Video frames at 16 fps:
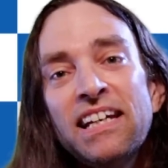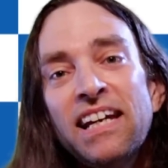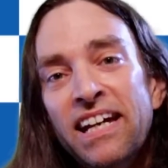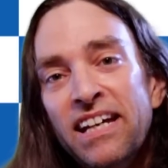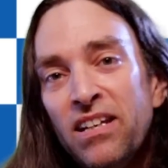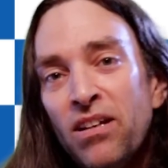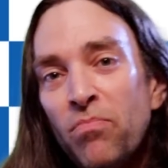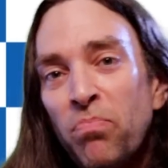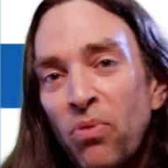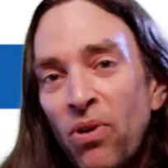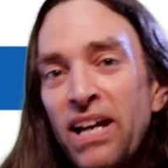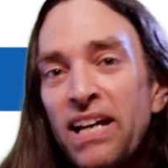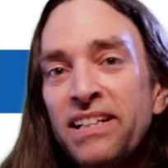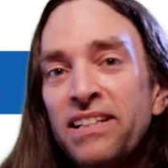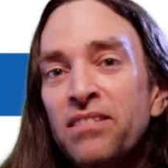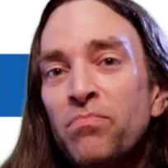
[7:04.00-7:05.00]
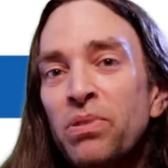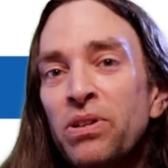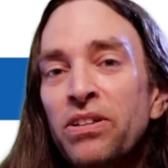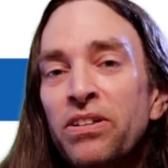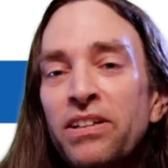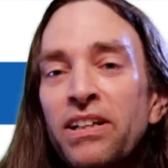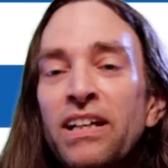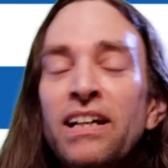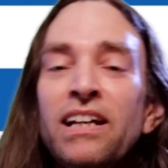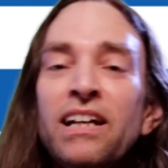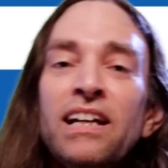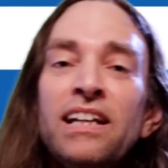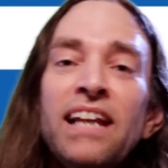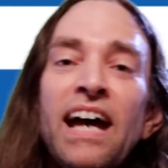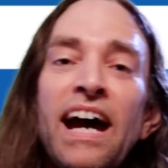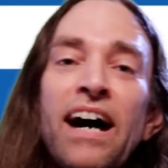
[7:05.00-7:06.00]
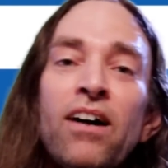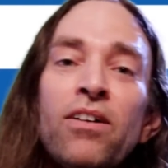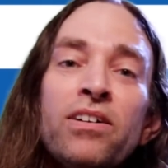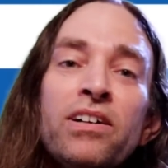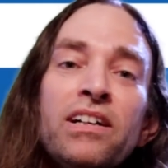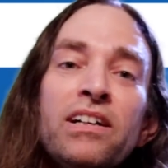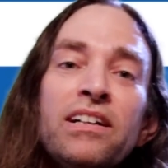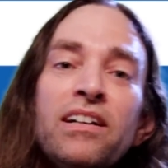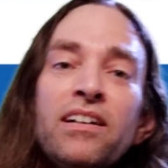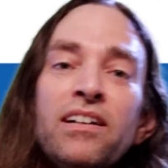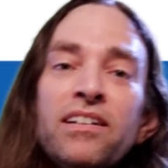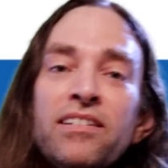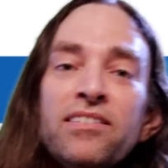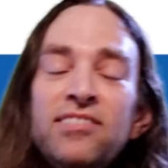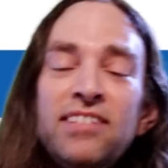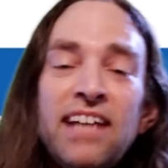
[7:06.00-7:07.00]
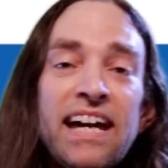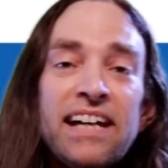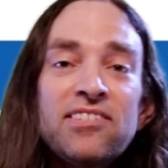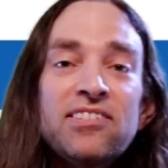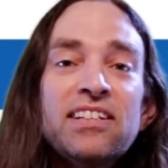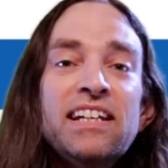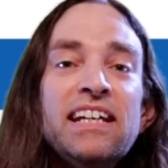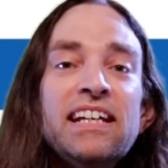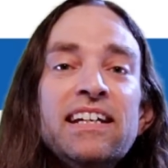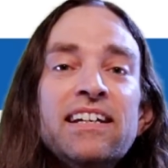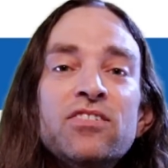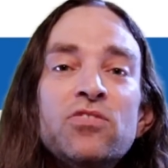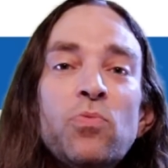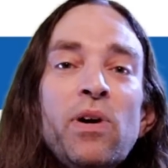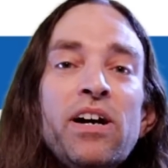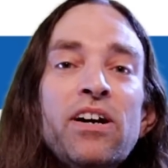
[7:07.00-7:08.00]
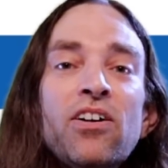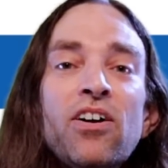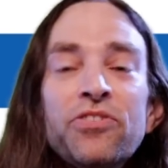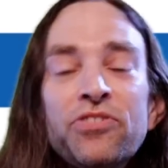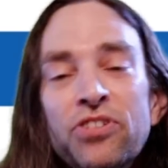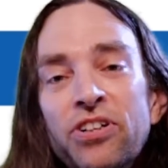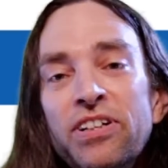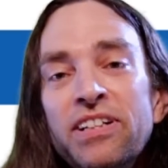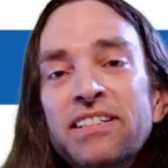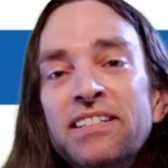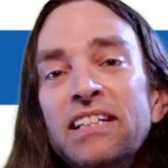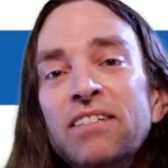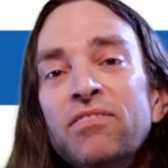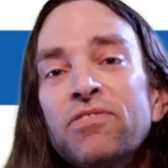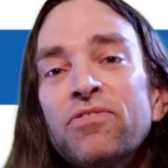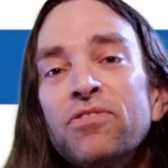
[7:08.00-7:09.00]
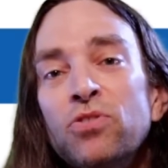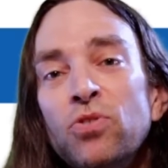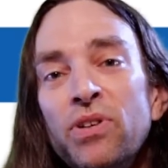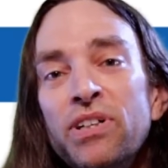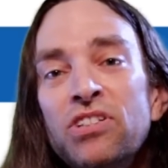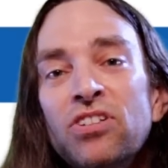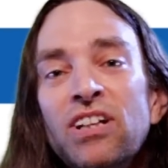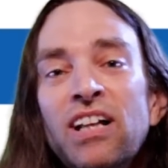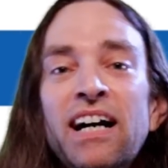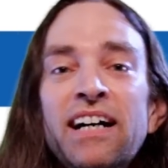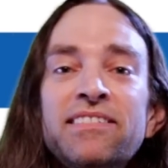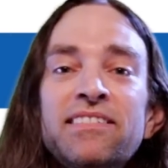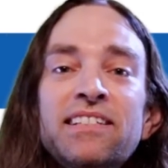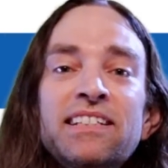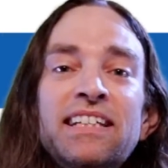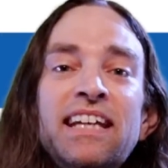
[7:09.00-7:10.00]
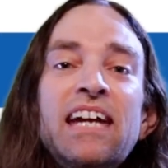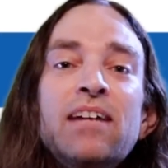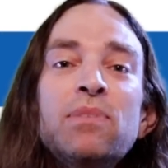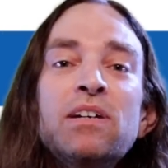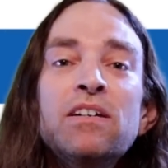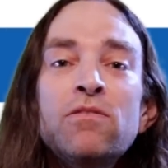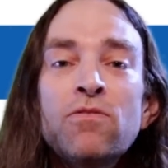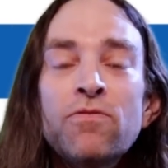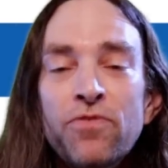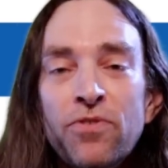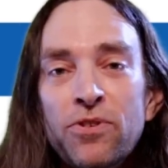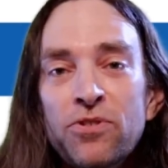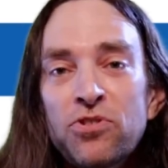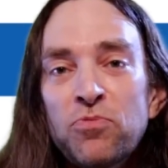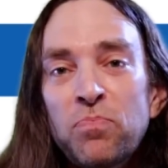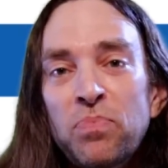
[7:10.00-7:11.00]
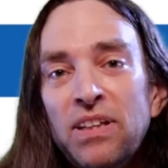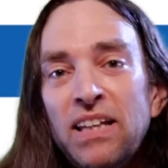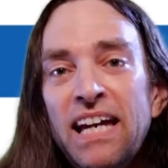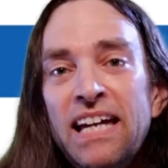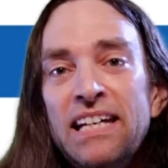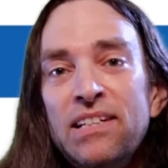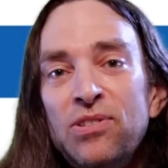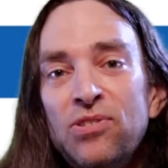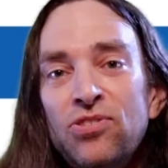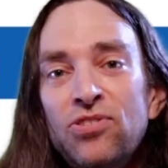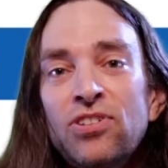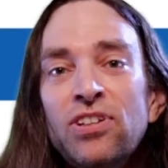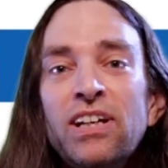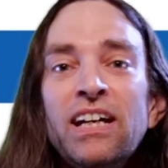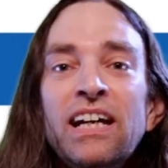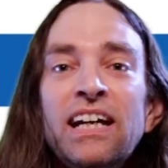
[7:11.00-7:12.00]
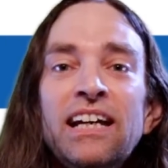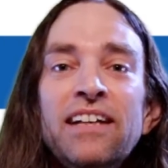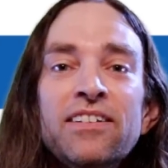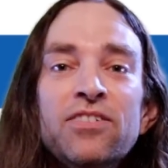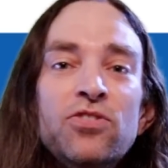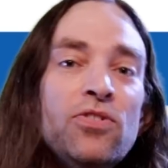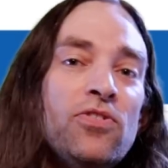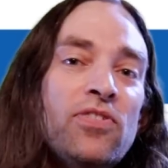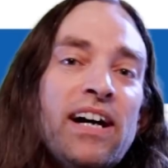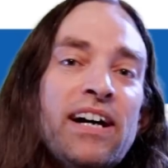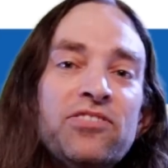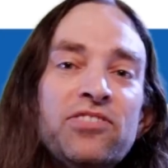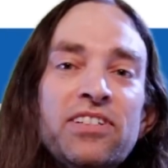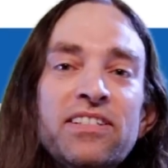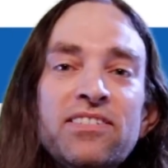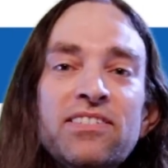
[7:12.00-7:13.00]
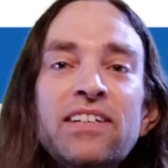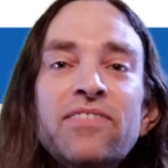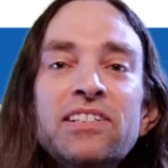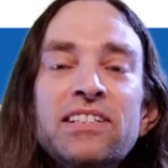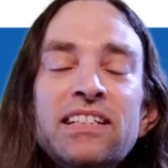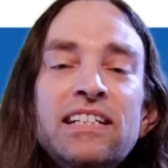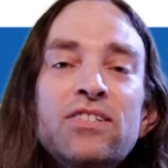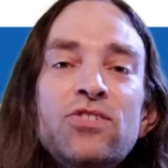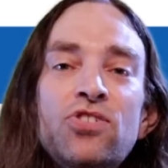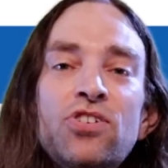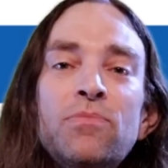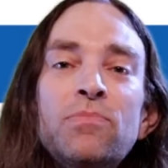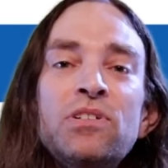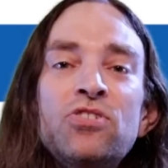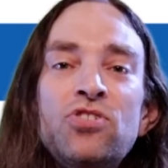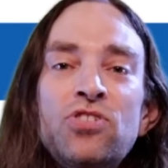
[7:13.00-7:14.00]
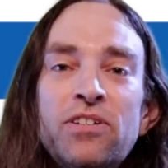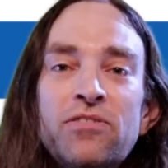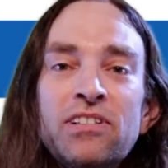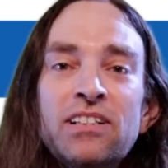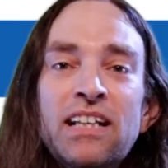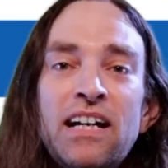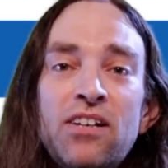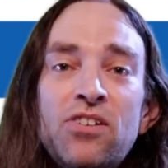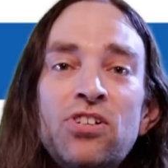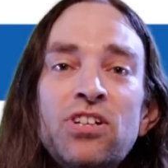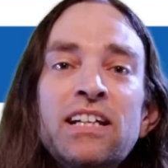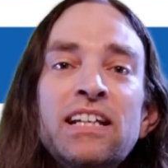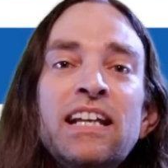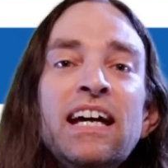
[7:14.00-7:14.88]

and Brandenburg. Now, Saxony is where Alternative for Deutschland came in first place in the 2017 German general election,